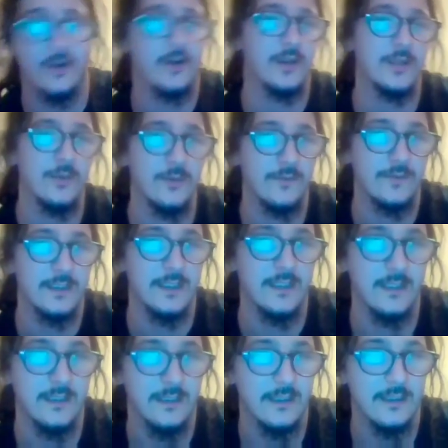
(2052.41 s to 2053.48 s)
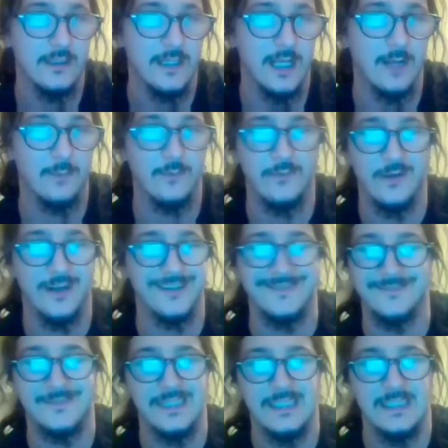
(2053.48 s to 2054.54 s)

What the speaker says: oh, a UFC caliber fighter.